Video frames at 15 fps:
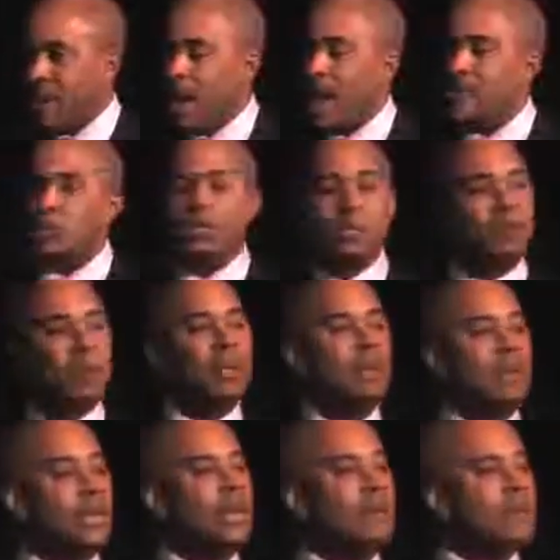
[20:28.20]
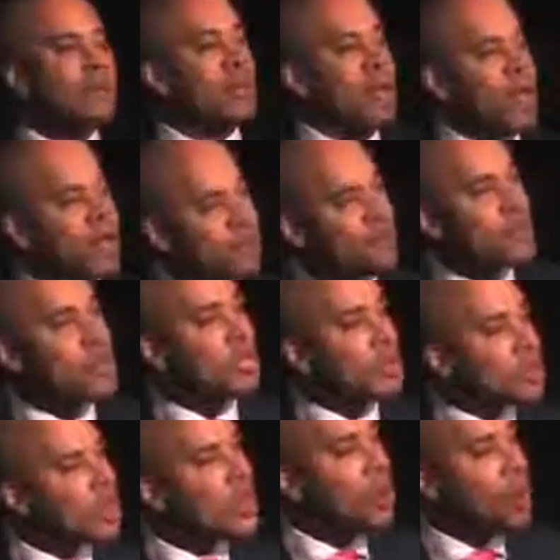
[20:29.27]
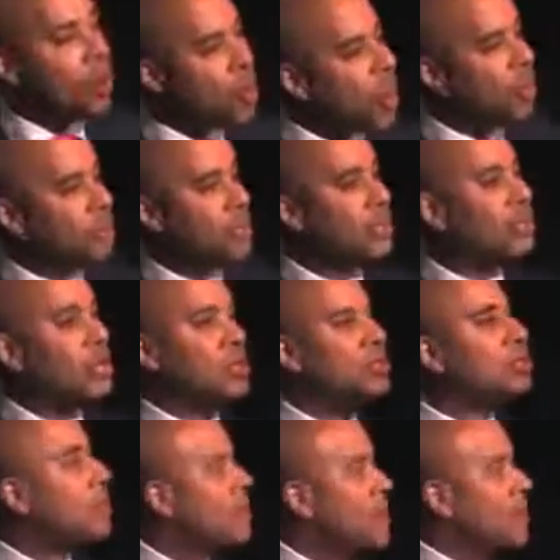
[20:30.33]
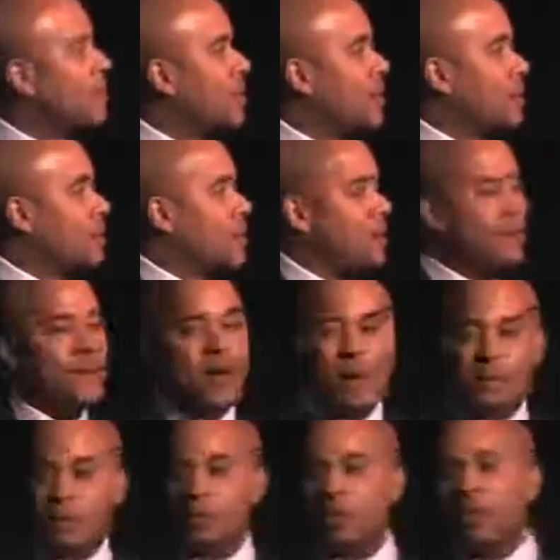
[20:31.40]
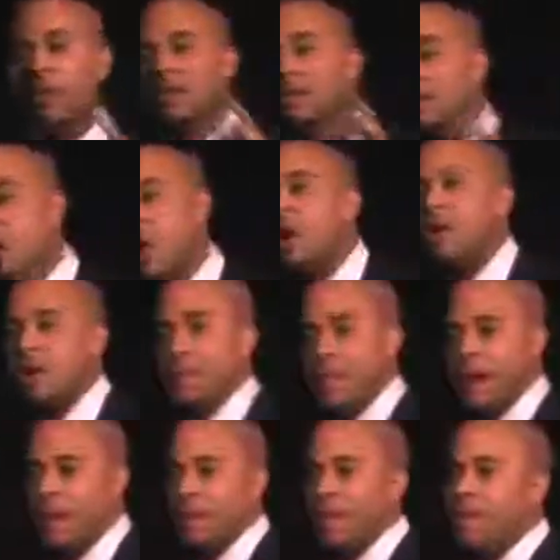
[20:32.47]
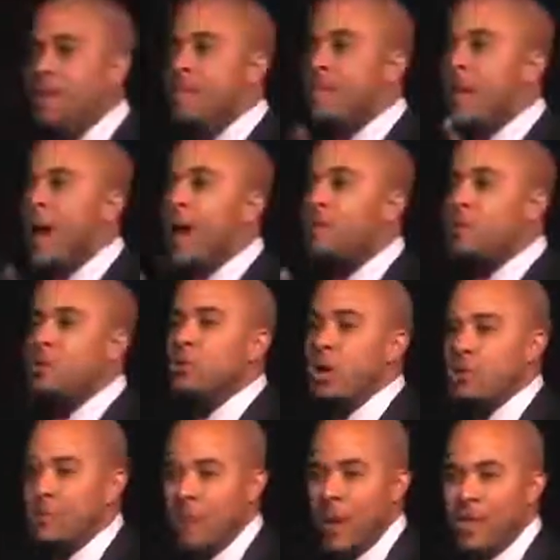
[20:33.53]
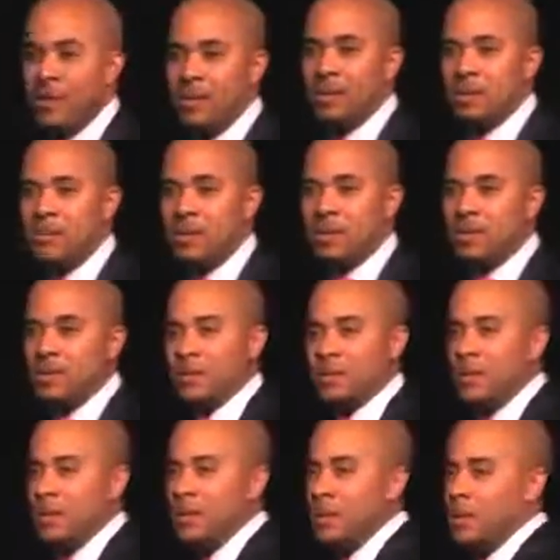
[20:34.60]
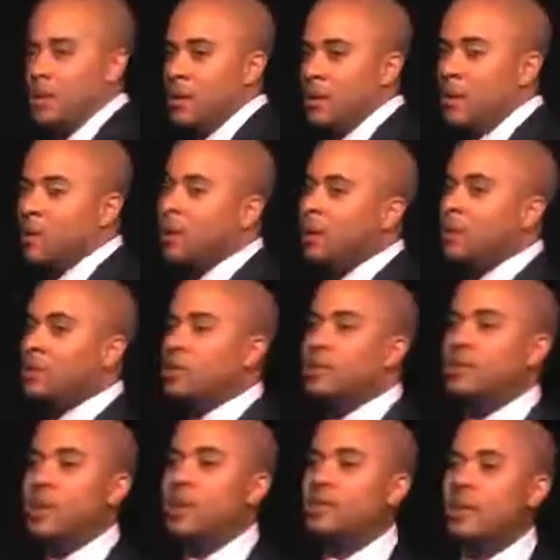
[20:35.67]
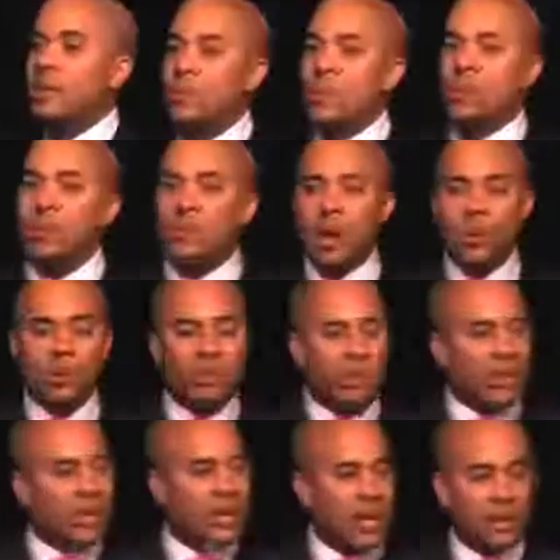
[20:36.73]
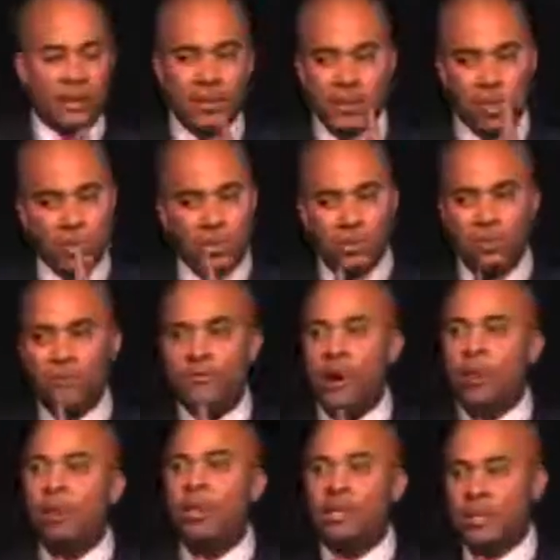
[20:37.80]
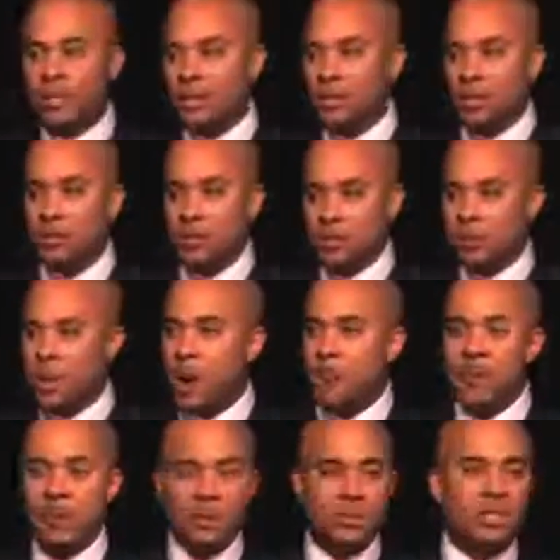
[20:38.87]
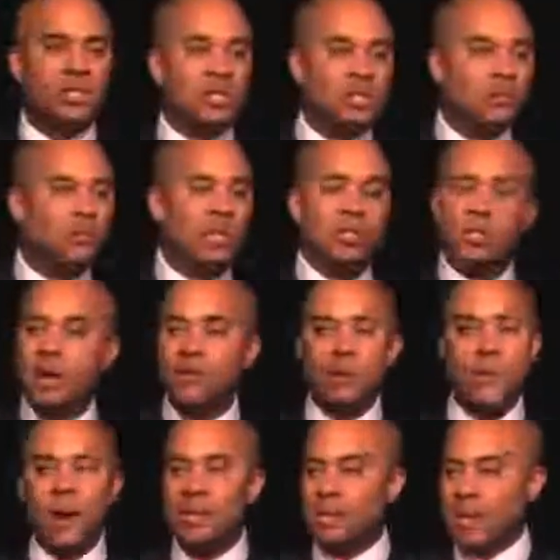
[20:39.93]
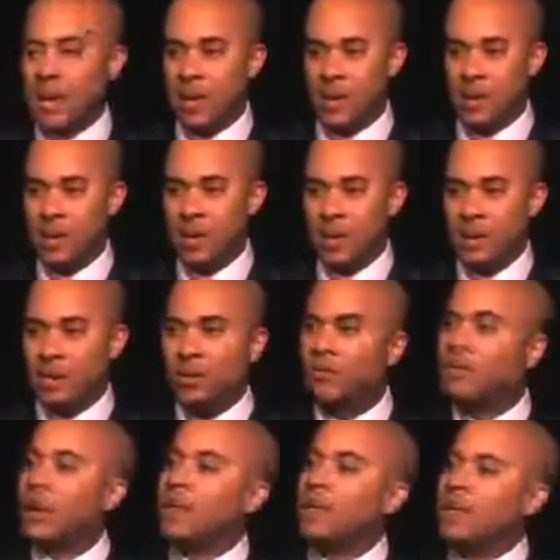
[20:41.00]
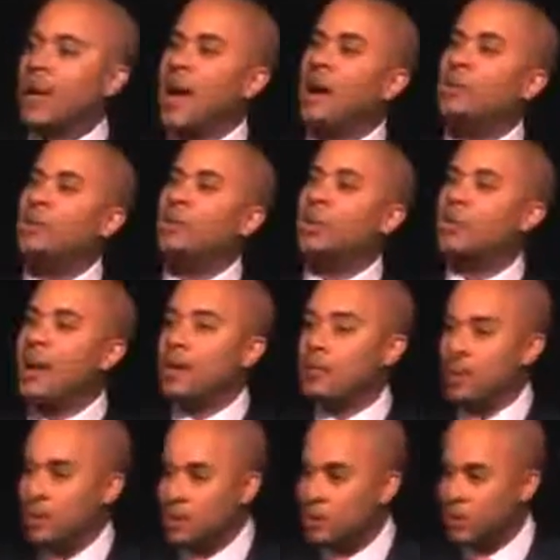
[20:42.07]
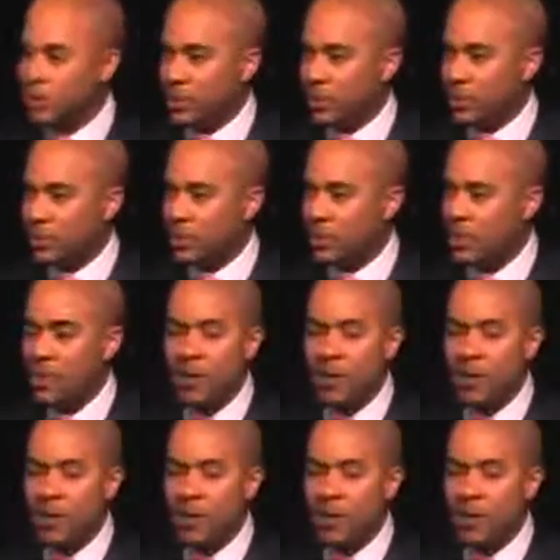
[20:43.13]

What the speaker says: I just believe that every single one of us can do some big things with our family. So let's talk about how you get paid in this business. There are really two things that we do, and I want you to get this. I want you to focus in on this part because this is the reason everybody came, to find out how you can make money doing this.